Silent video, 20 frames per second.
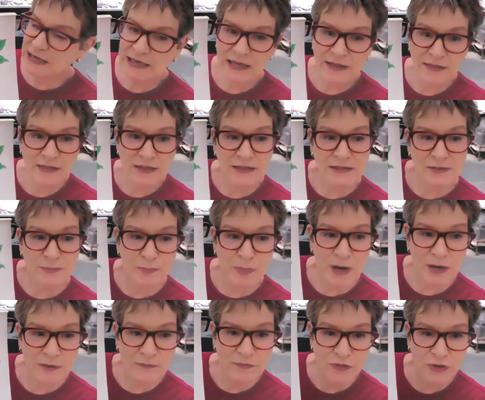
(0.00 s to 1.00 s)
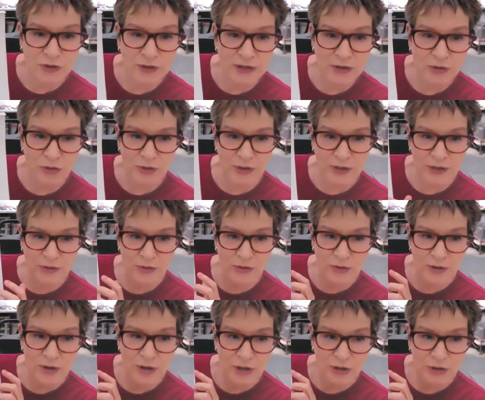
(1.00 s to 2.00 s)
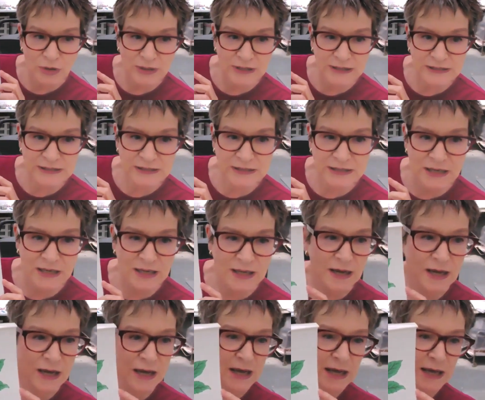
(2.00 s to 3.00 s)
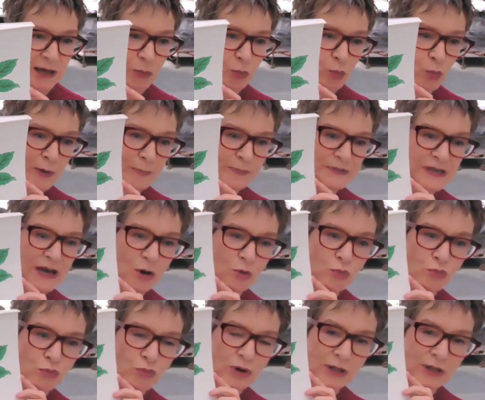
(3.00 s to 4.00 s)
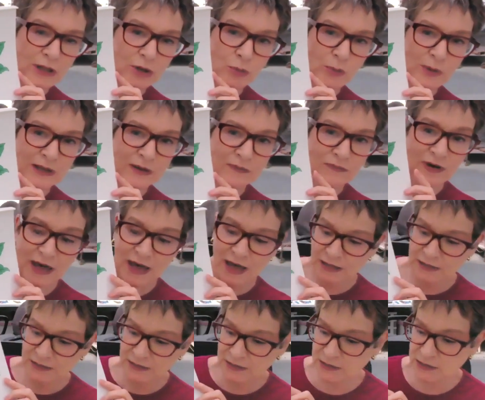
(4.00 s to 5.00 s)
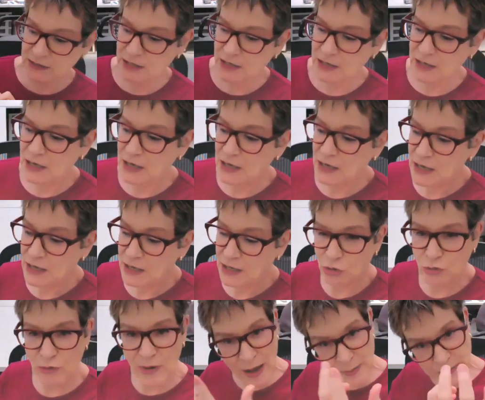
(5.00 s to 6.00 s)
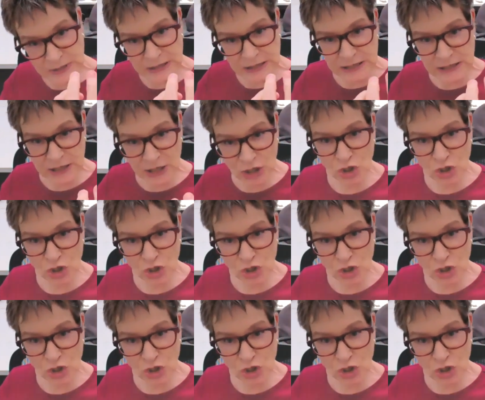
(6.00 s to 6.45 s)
like getting this bug for dinner here, you can see. It whips out really, really fast, grabs his